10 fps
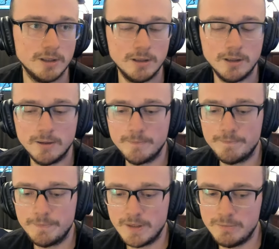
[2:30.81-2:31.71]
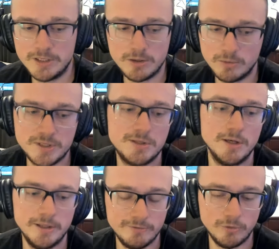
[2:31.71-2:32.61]
I mean, a
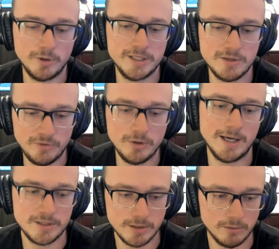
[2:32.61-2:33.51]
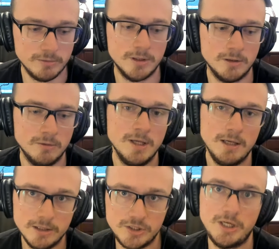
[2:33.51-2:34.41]
stunning voice. If you guys don't know,
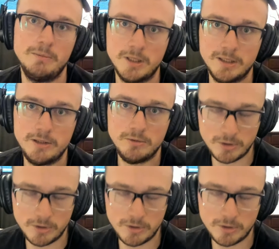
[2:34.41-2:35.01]
shame on you.